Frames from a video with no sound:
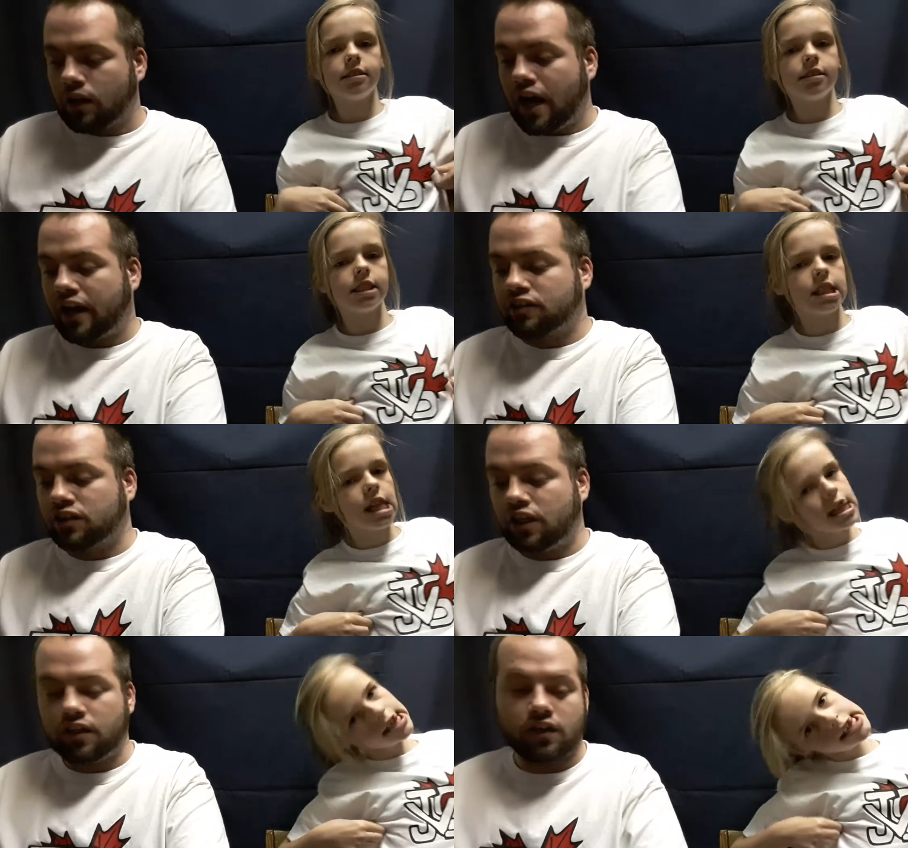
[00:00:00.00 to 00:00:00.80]

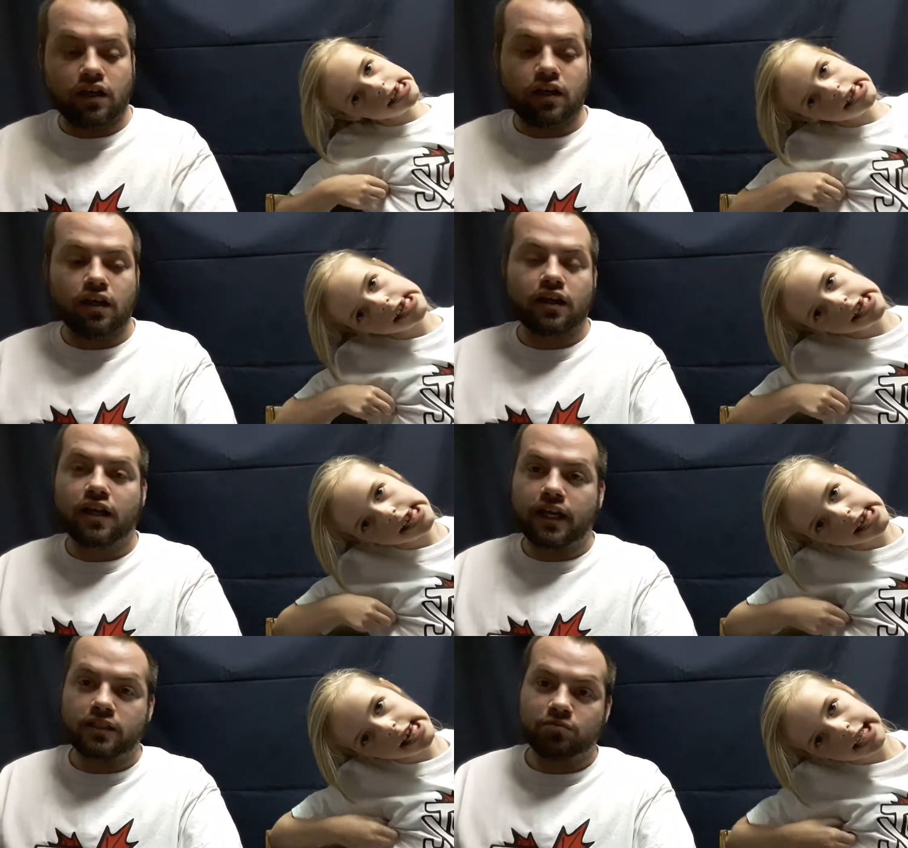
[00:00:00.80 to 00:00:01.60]
Speaker 1: Actually, I'm
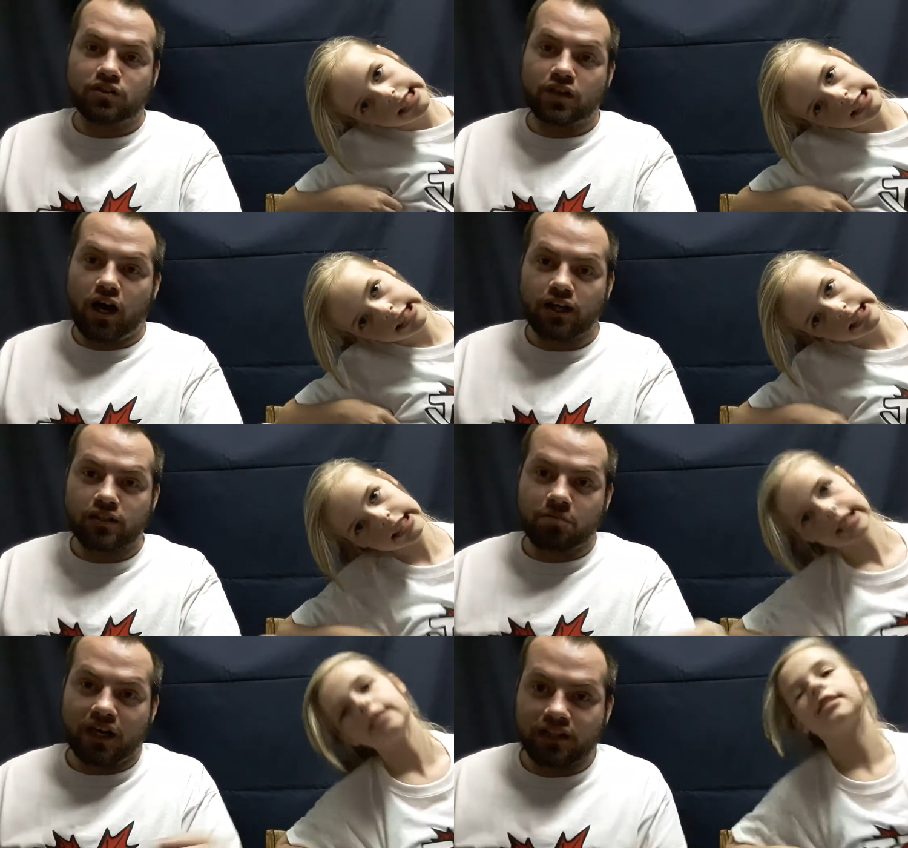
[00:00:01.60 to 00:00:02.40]
gonna get some
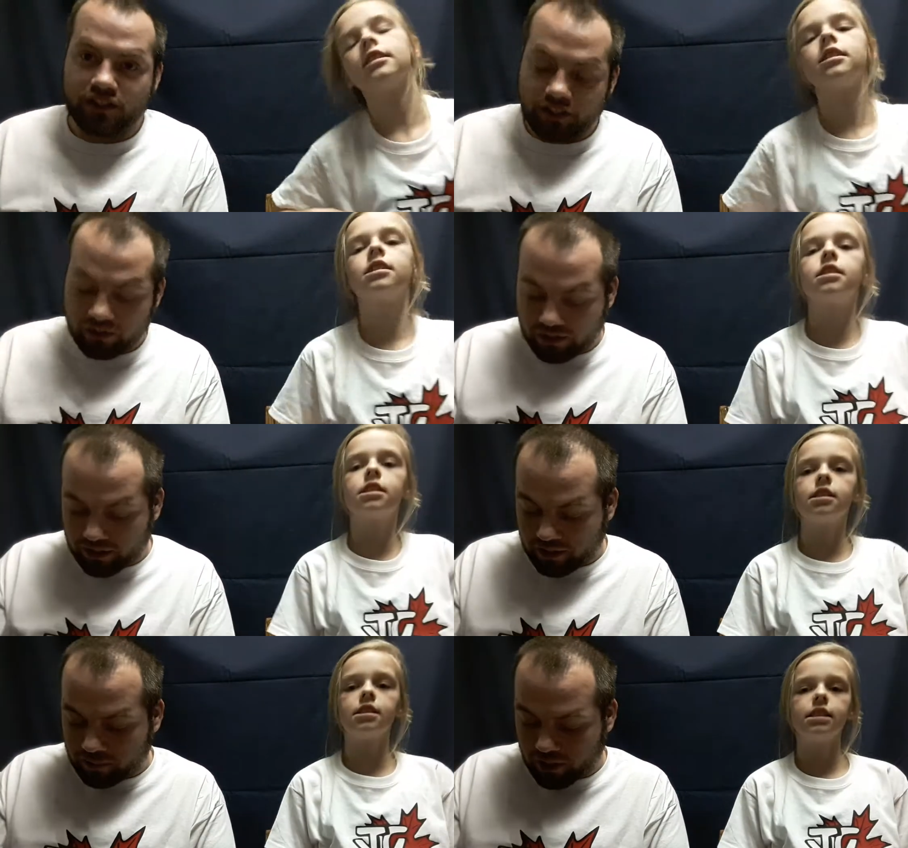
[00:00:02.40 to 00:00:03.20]
socks made too,
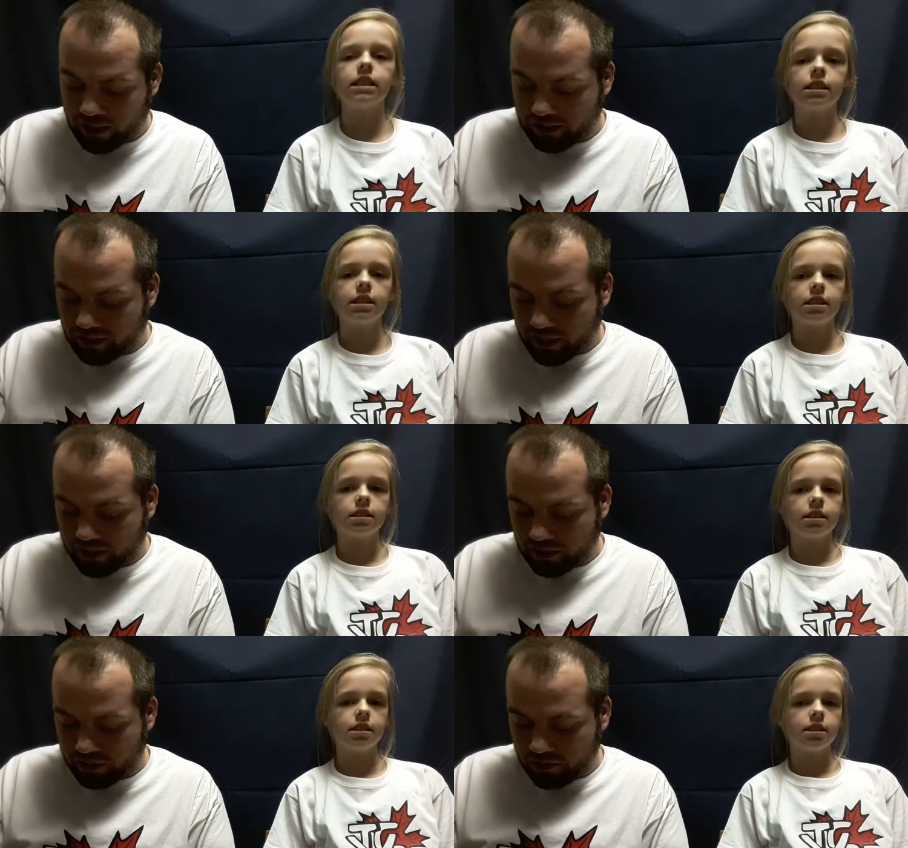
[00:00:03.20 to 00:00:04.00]
because this place they
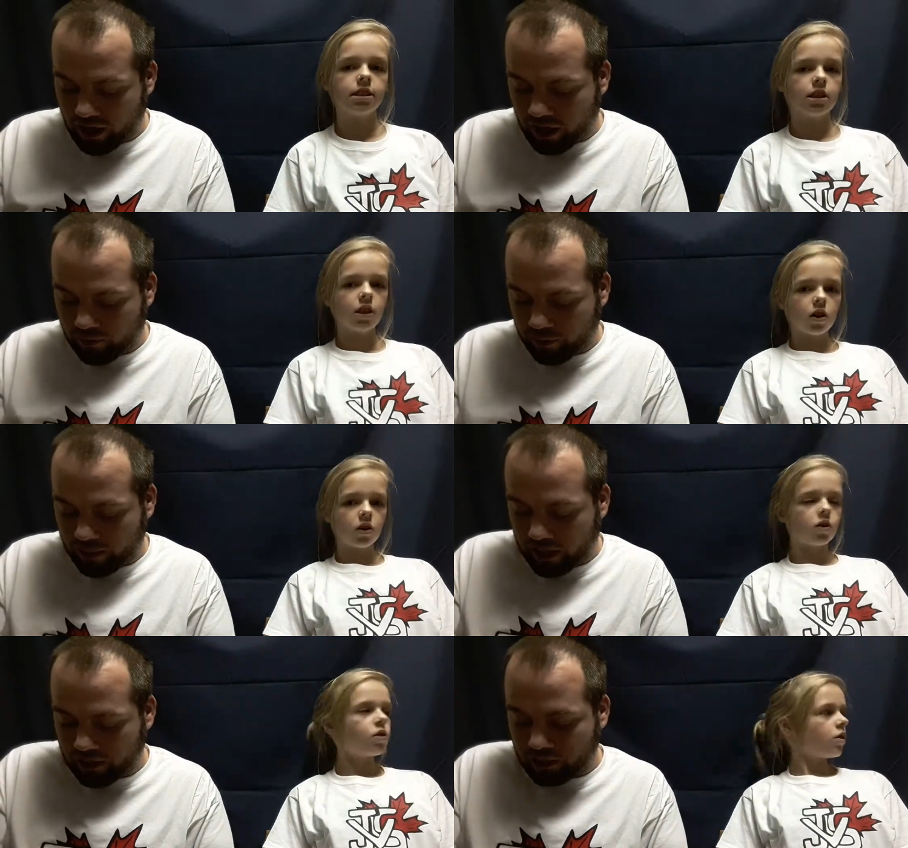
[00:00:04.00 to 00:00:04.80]
can do uh, where we
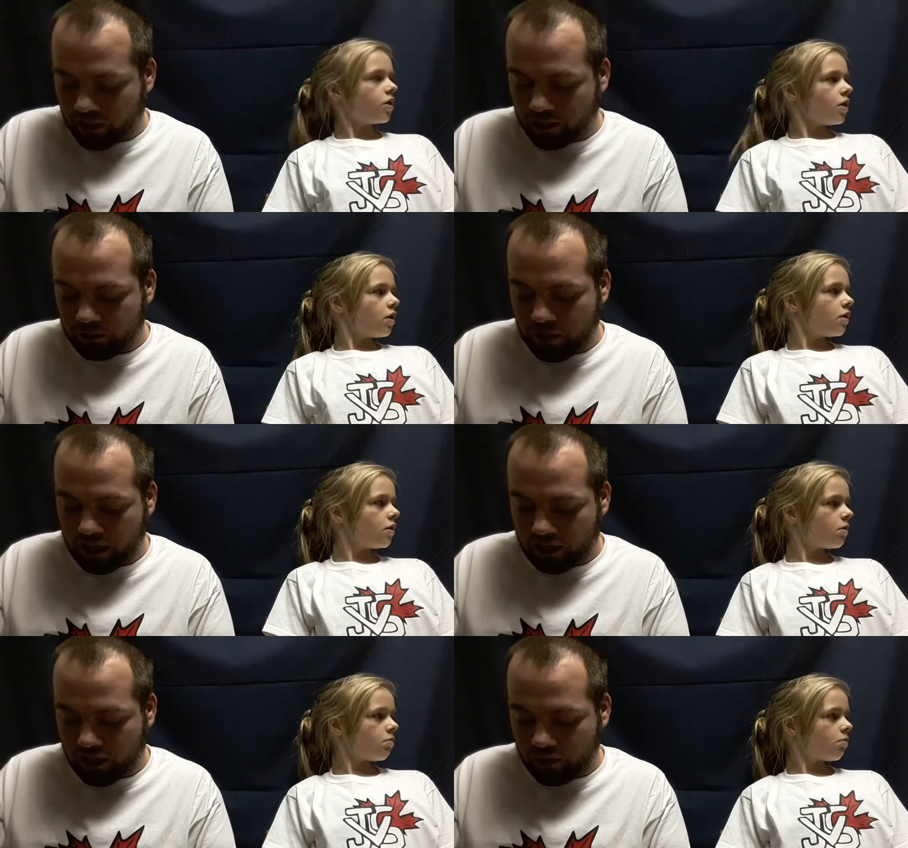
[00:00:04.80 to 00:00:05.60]
got the shirts
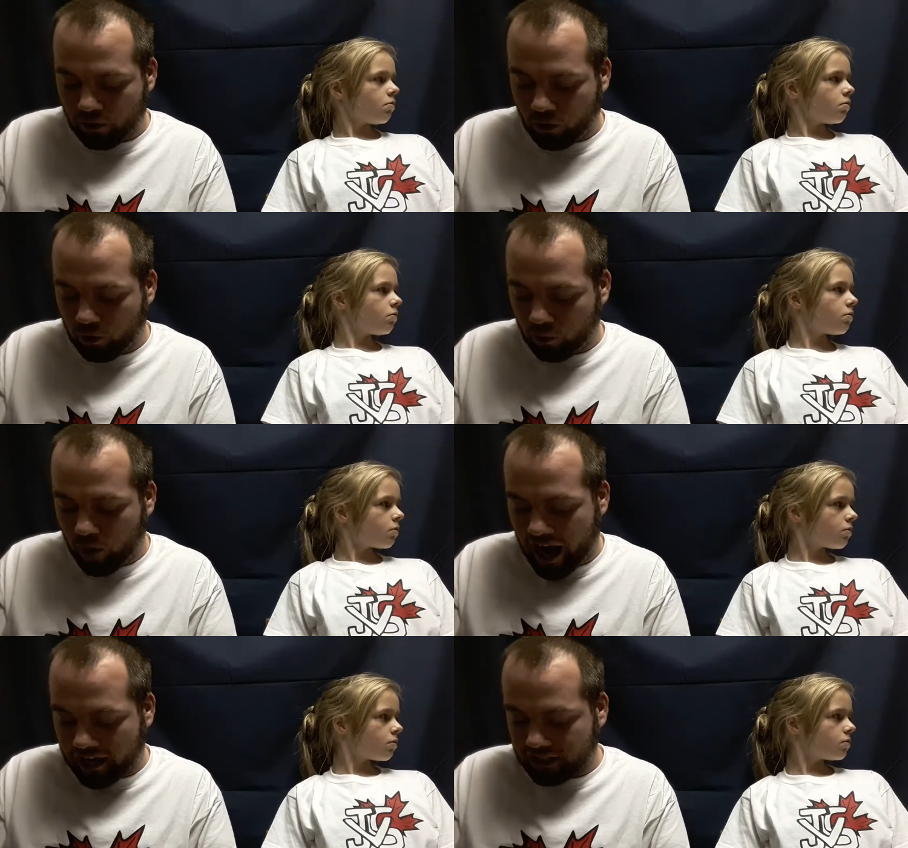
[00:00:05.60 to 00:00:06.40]
made. They do a whole
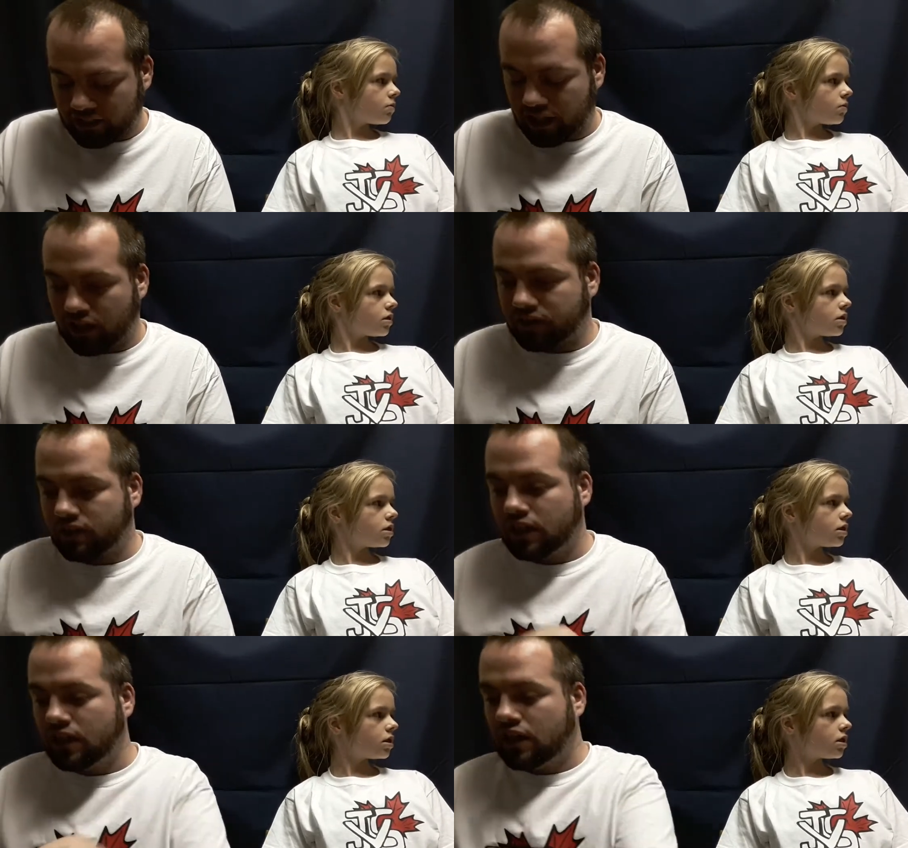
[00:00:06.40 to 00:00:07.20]
whack of stuff
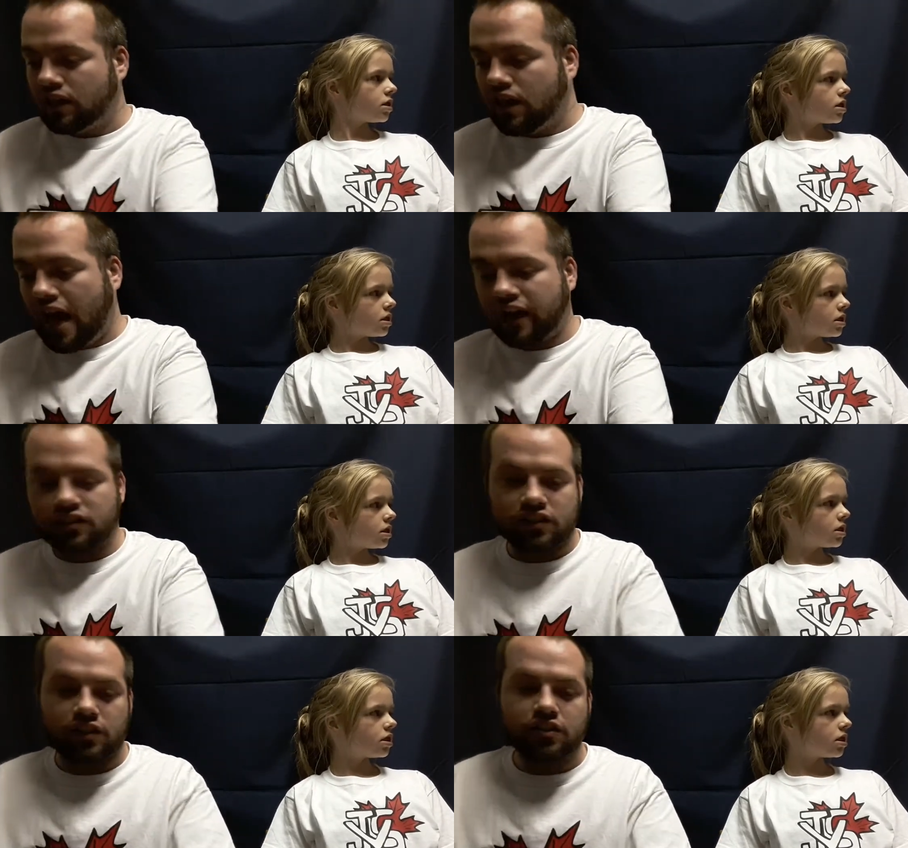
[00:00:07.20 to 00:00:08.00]

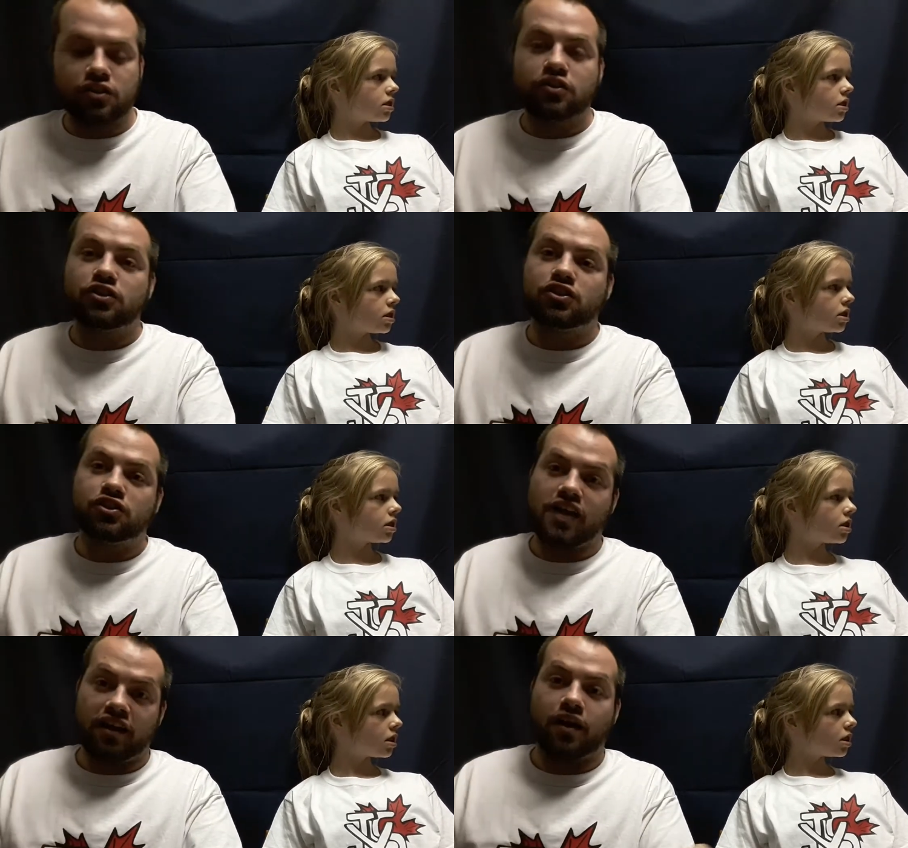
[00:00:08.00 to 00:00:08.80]
actually
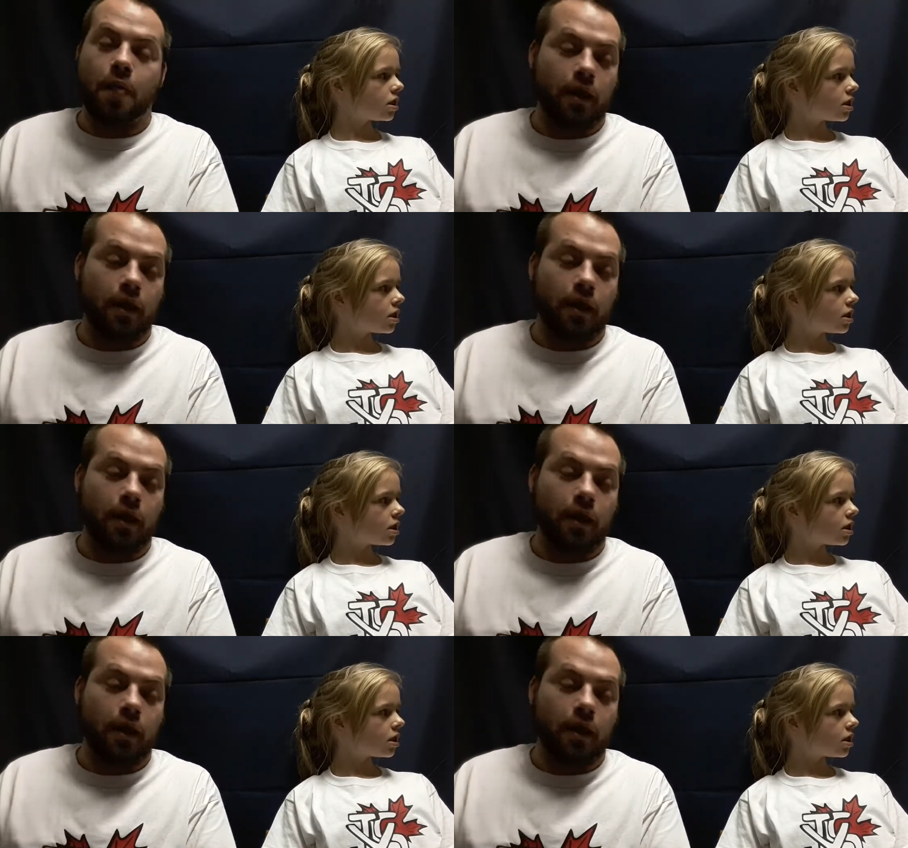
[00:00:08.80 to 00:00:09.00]
set.